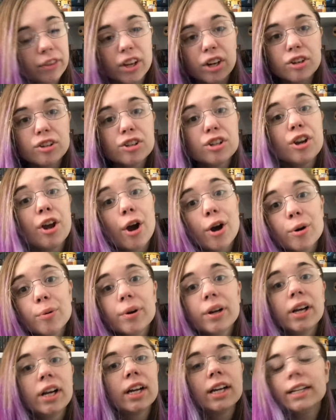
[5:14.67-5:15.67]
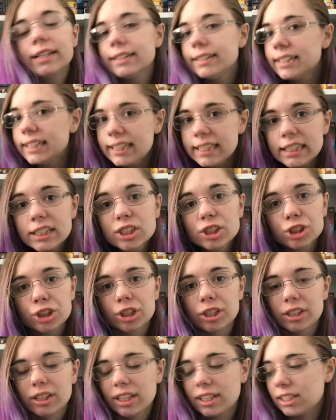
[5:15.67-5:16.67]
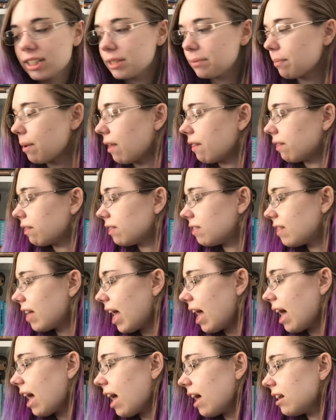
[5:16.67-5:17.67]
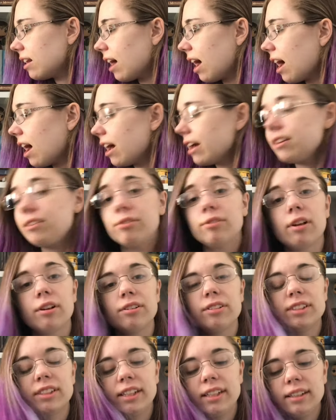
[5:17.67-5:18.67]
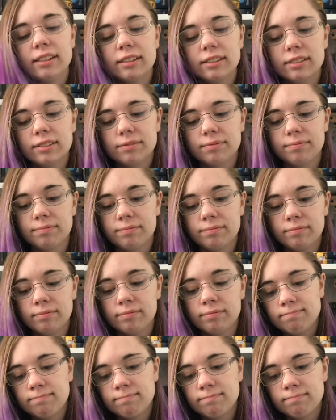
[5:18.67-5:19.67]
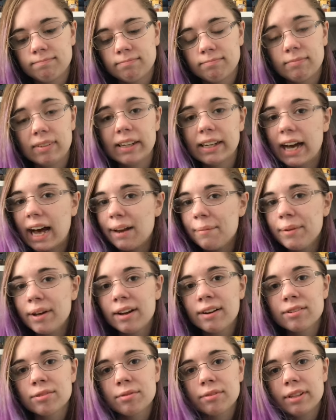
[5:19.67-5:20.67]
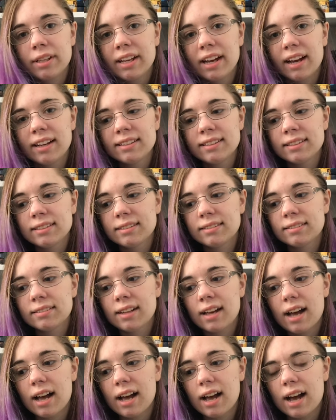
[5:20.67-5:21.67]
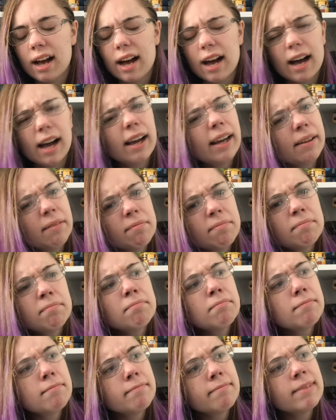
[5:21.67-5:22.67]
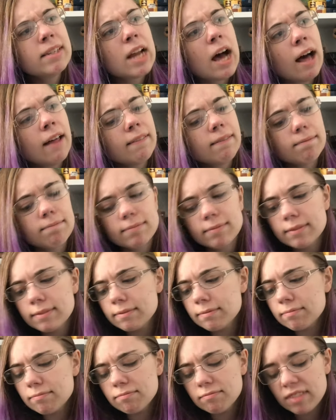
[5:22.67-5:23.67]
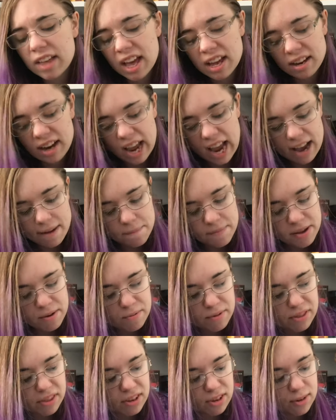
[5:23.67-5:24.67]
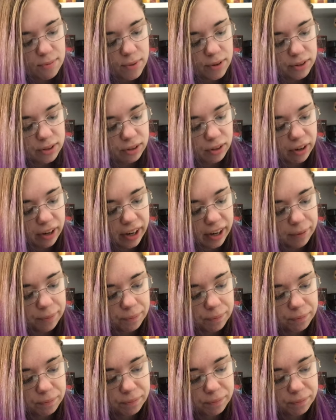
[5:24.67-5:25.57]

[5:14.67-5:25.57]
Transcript: There's no t-shirt this month. That, I don't understand. Gotta be honest with you guys, I'm not that happy with this month's crate.